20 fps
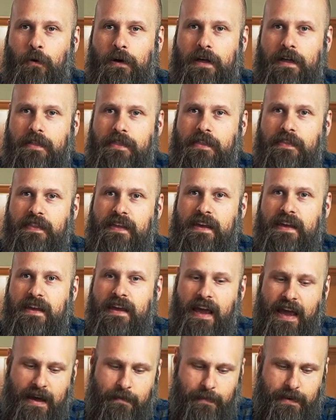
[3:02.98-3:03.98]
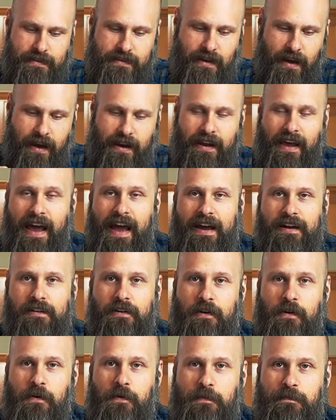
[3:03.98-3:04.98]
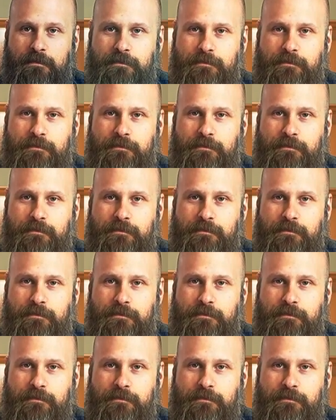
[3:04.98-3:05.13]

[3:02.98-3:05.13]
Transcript: with the Amazon Echo.